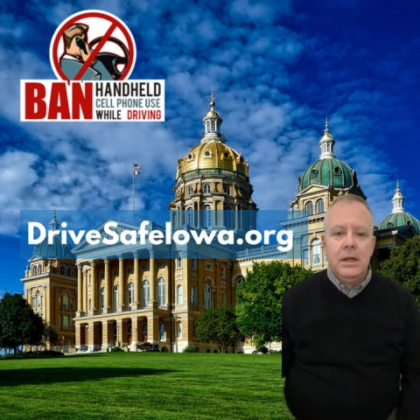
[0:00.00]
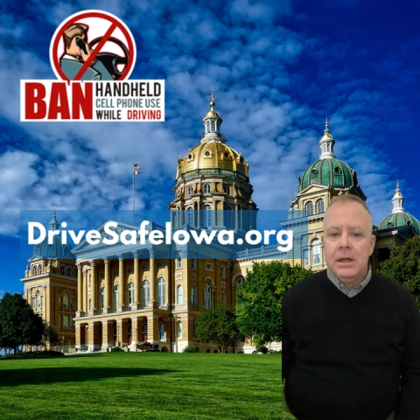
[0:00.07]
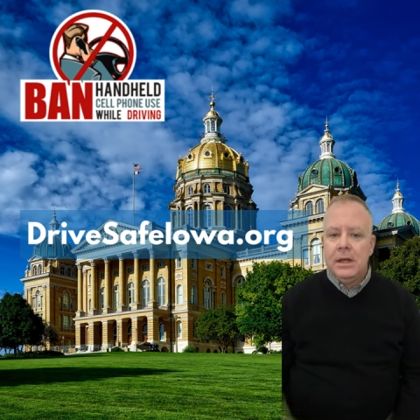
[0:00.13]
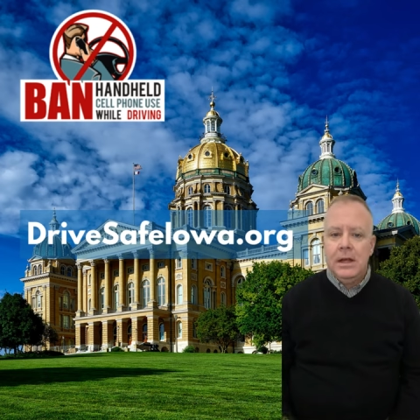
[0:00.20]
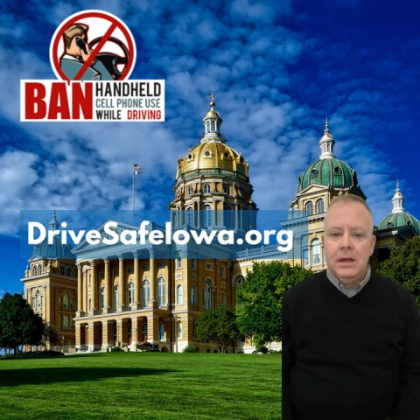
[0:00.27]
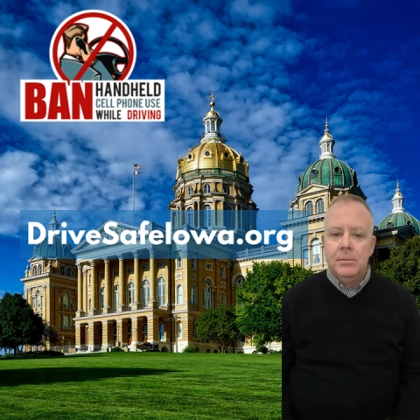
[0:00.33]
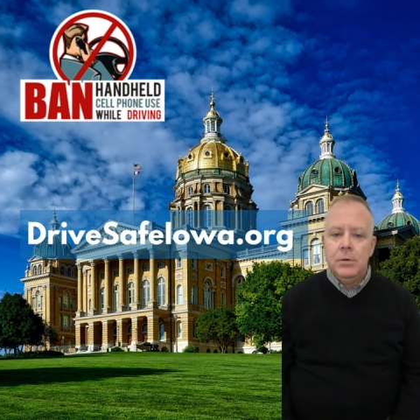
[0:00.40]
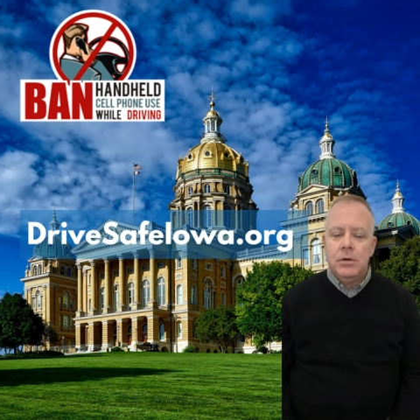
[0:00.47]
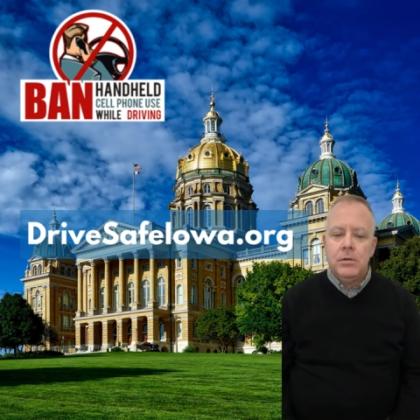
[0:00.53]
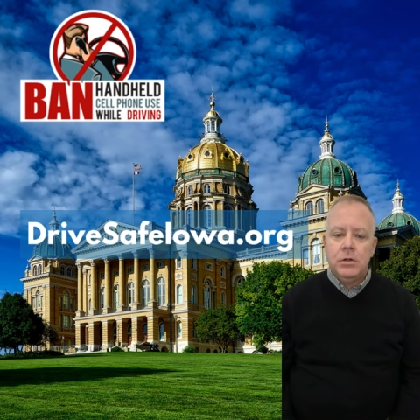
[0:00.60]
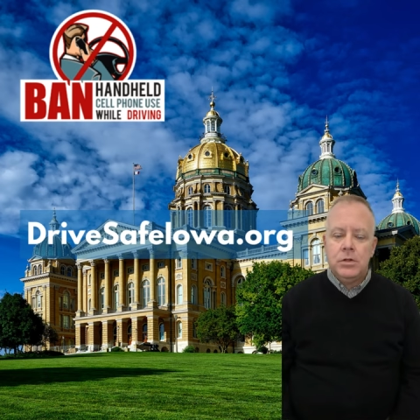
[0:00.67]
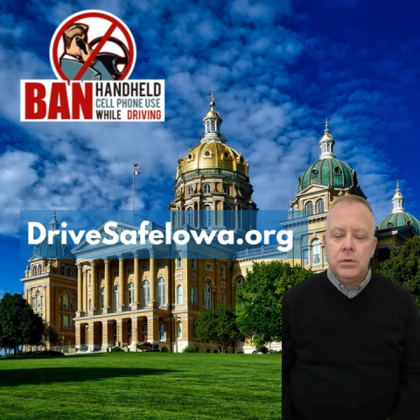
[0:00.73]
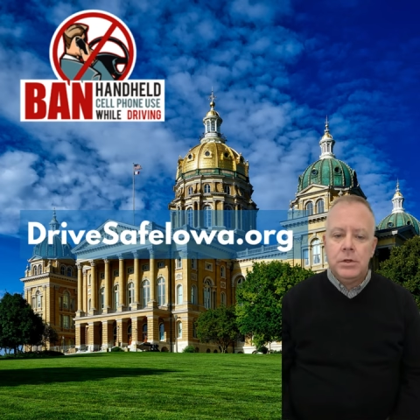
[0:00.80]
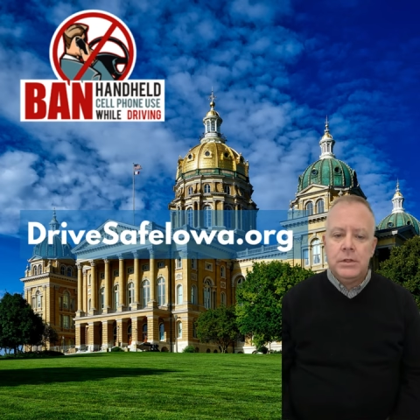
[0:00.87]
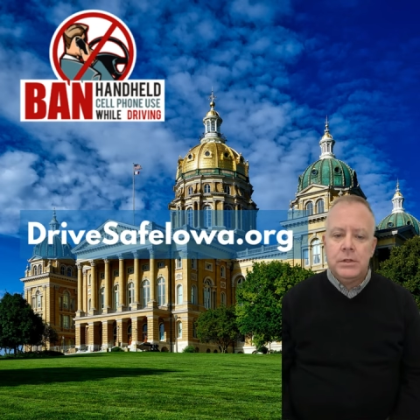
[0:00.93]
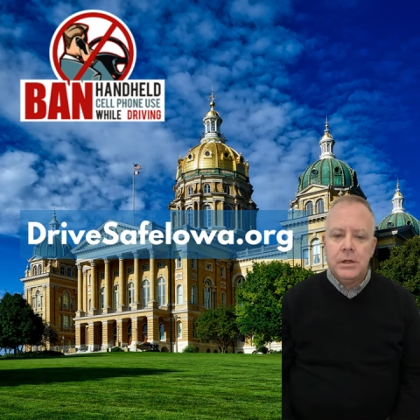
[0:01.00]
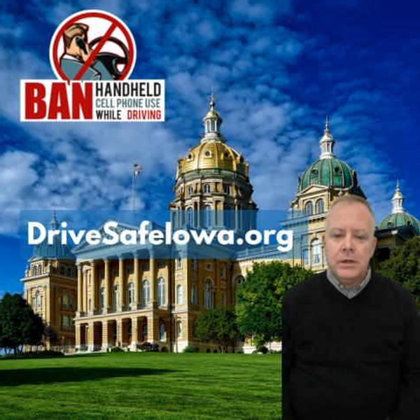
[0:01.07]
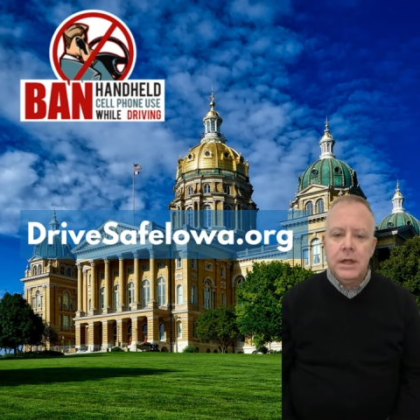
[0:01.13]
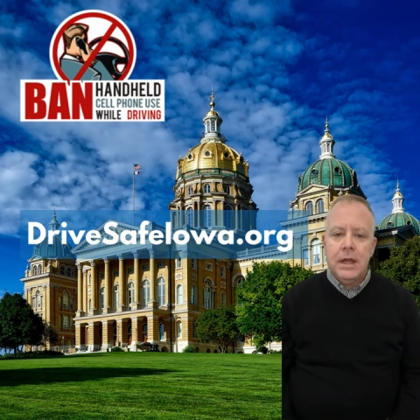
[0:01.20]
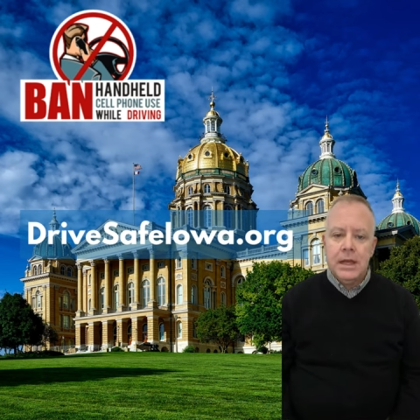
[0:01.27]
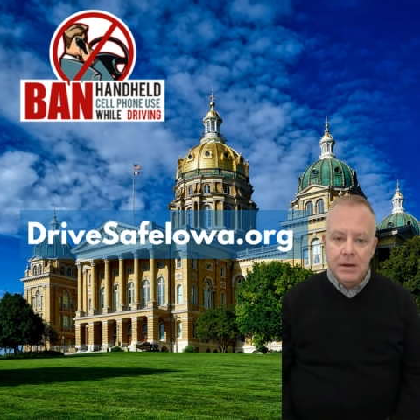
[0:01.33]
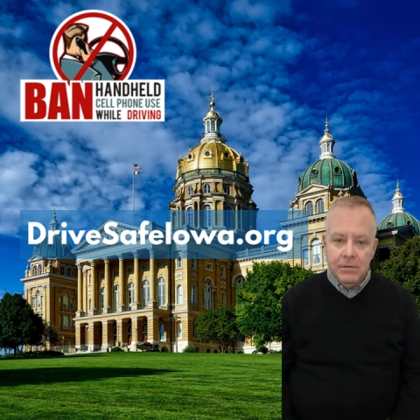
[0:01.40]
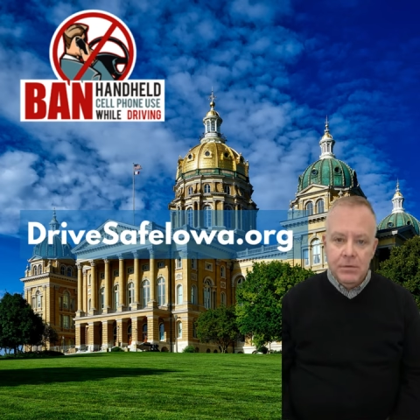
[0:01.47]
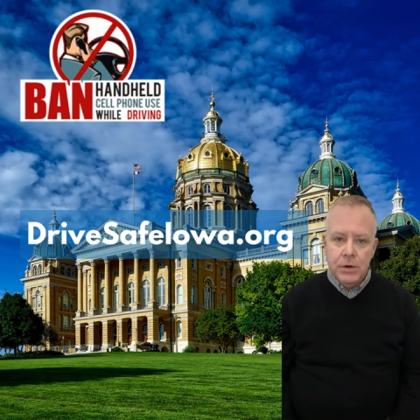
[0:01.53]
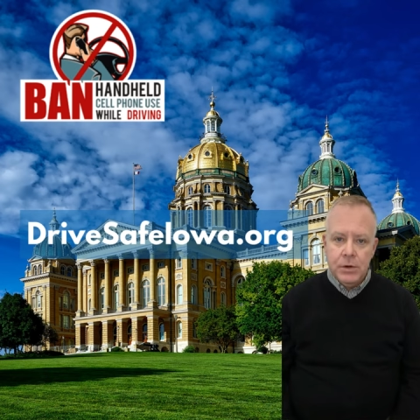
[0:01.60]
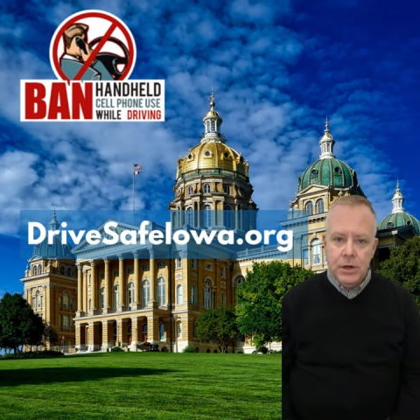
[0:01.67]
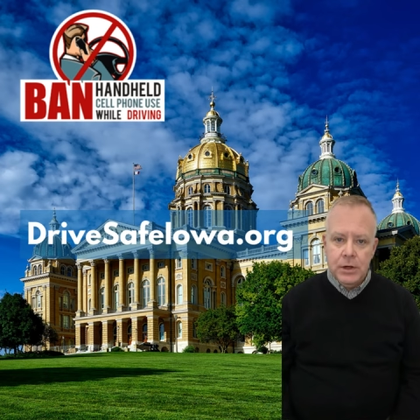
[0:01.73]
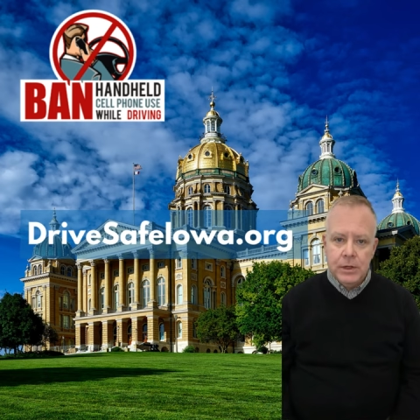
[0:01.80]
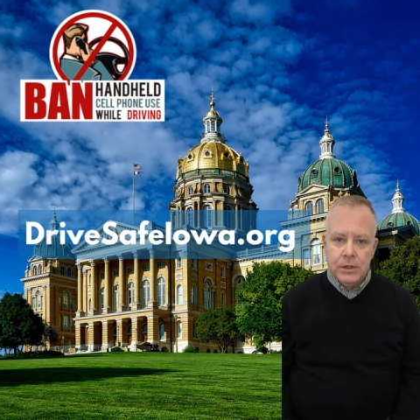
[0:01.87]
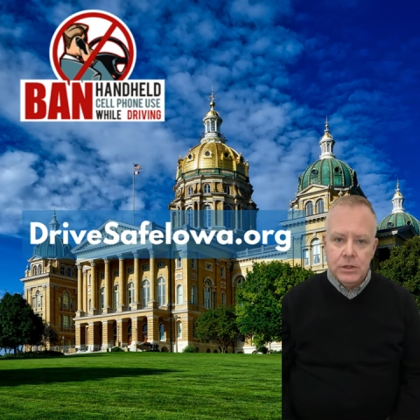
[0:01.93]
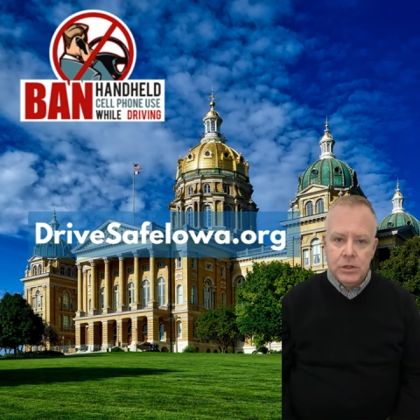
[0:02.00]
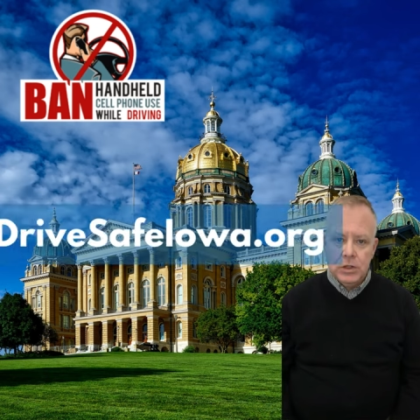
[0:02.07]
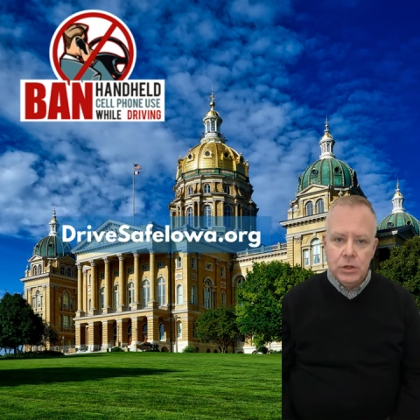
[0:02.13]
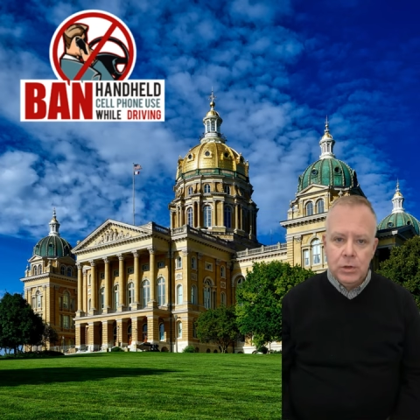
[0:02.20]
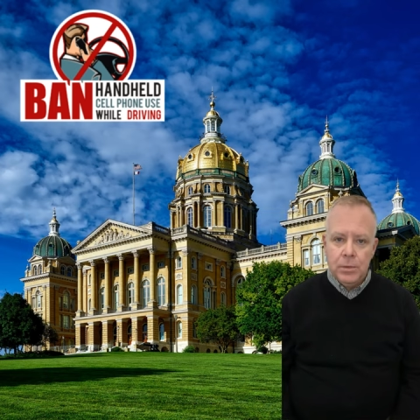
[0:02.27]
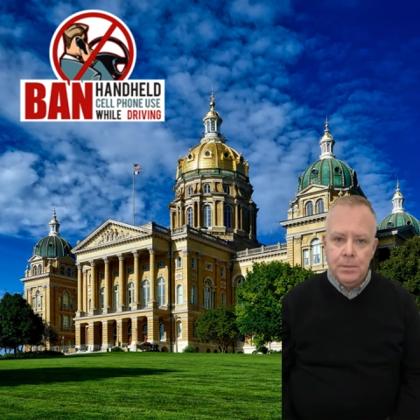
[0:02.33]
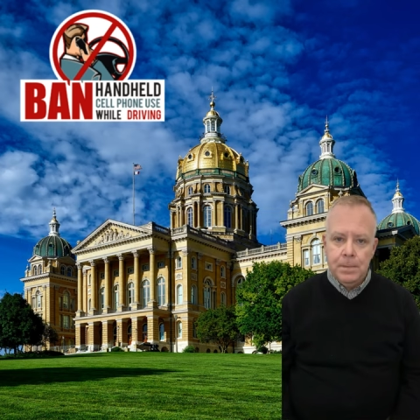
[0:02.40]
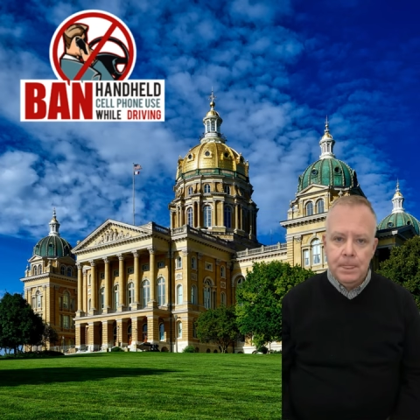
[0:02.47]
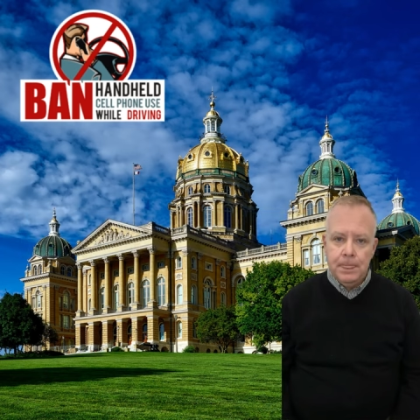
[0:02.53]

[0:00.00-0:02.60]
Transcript: get them over to it so they can vote on it too.